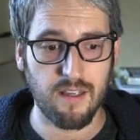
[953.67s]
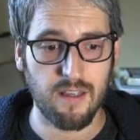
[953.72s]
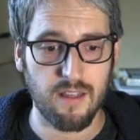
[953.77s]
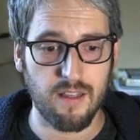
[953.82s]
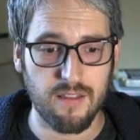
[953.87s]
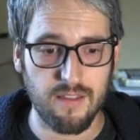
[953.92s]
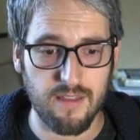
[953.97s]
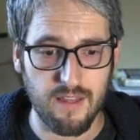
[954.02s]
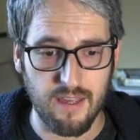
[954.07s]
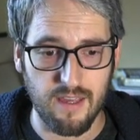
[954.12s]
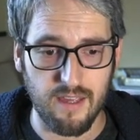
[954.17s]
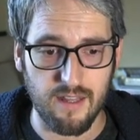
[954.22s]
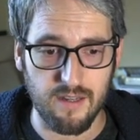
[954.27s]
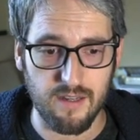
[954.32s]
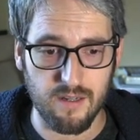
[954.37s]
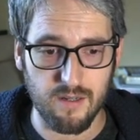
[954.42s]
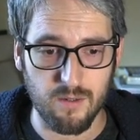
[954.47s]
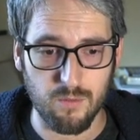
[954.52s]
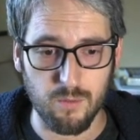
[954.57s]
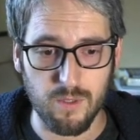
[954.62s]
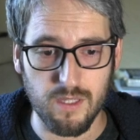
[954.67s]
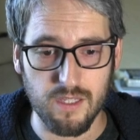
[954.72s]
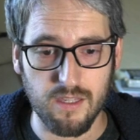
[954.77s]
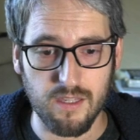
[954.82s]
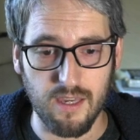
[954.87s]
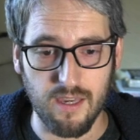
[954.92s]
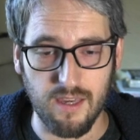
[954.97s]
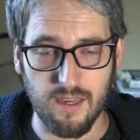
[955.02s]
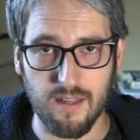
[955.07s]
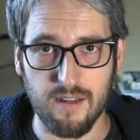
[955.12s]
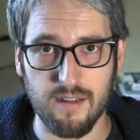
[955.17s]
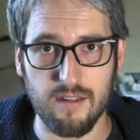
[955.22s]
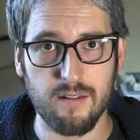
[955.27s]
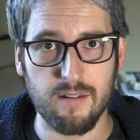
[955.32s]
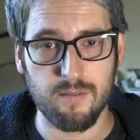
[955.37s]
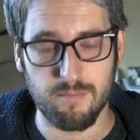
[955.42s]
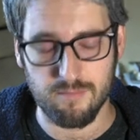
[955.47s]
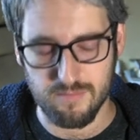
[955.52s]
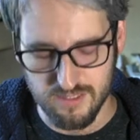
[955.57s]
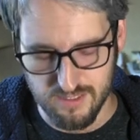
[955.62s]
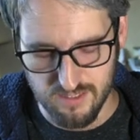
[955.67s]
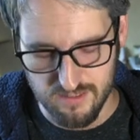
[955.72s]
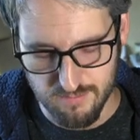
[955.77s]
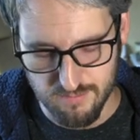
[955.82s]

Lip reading: then we can, please,